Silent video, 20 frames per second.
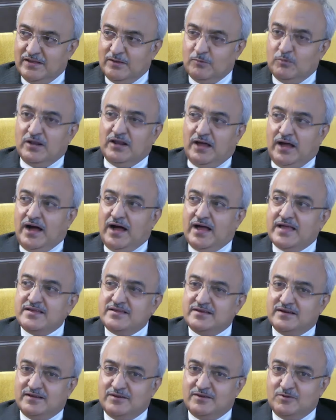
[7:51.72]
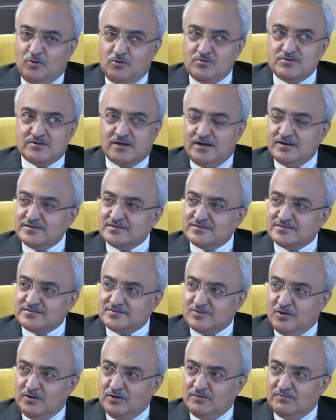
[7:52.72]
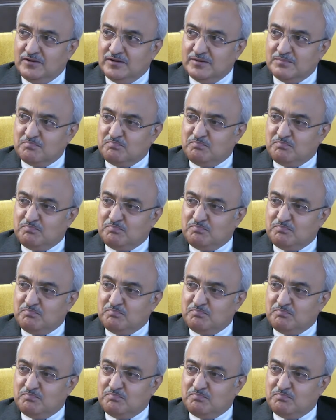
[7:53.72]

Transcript: Well, I alone can't solve it,